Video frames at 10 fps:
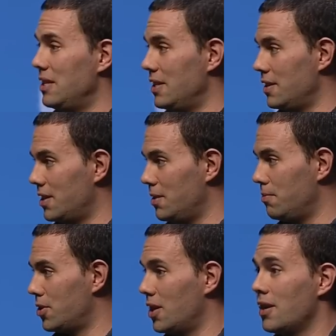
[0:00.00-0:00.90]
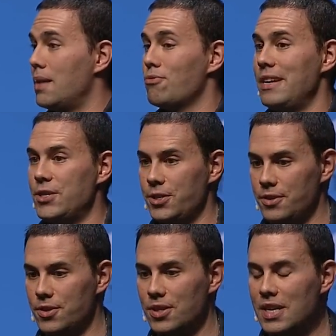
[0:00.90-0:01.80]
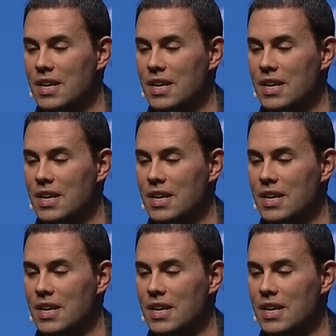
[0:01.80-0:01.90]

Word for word: systems, our operations,